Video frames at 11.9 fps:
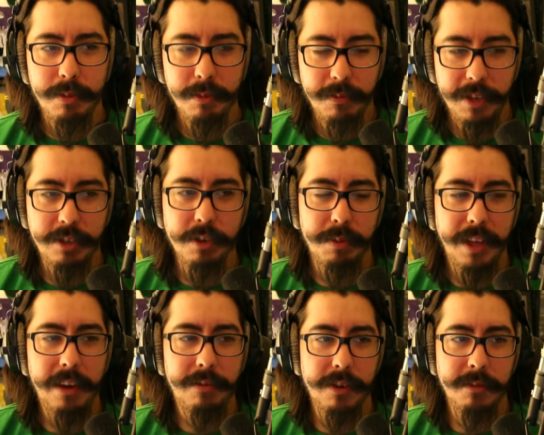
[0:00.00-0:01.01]
visual
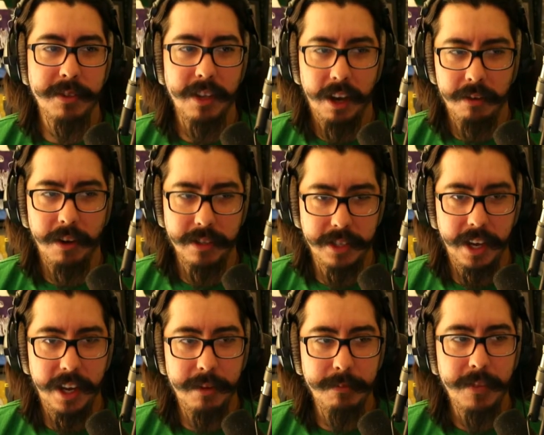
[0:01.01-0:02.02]
platforms of all time